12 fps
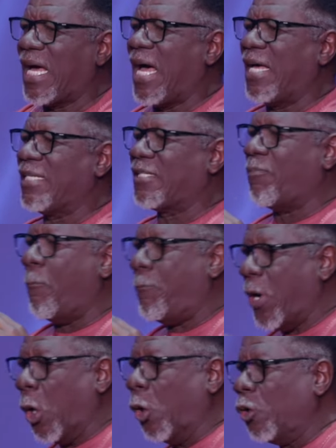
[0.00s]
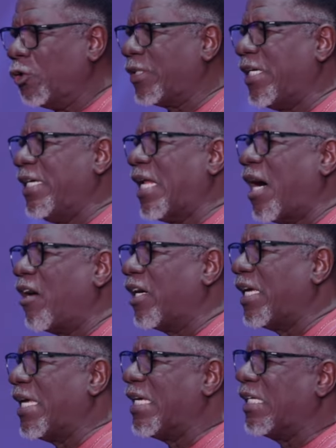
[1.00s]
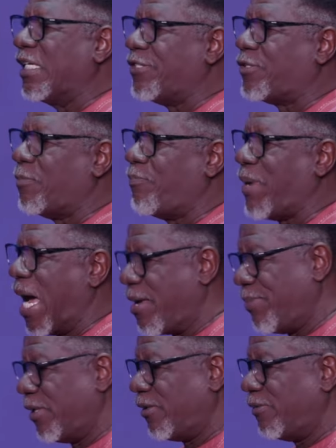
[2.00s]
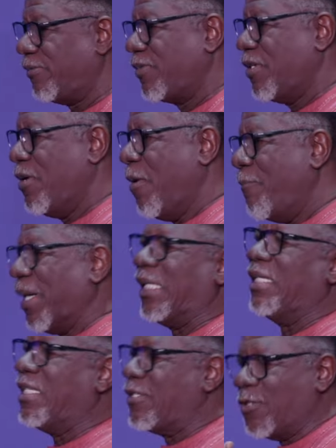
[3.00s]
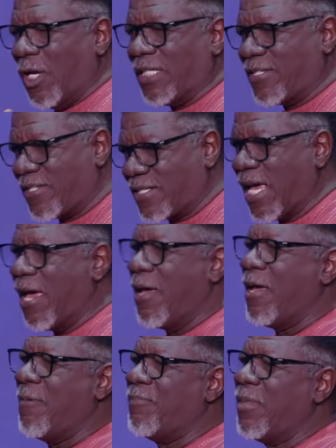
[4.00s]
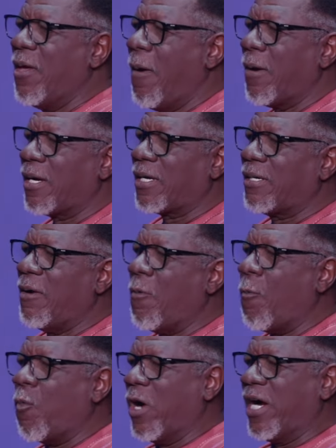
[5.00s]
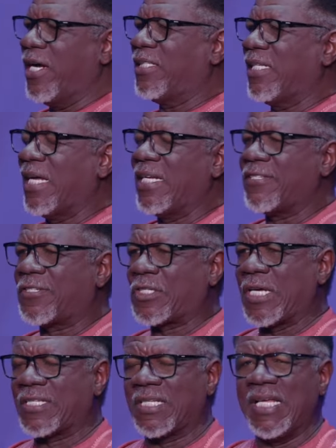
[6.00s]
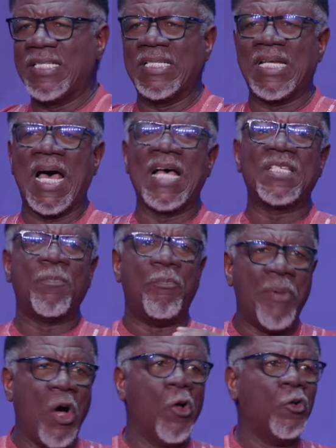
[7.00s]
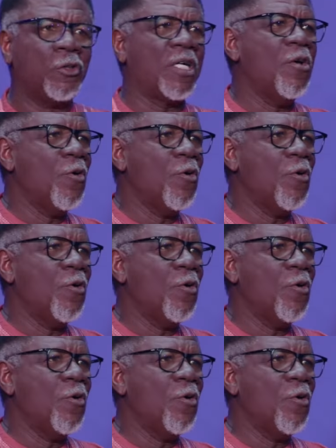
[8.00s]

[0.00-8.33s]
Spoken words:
as bold in our English Bible. But it is not the same word that is translated as bold